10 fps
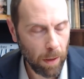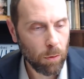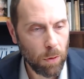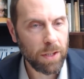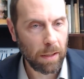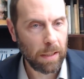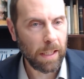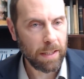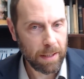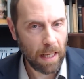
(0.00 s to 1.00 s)

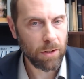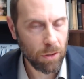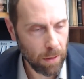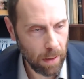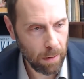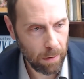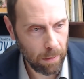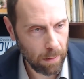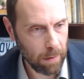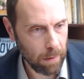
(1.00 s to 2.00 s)
increasingly censored
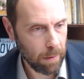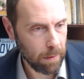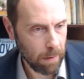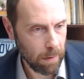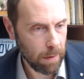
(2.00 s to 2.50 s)
in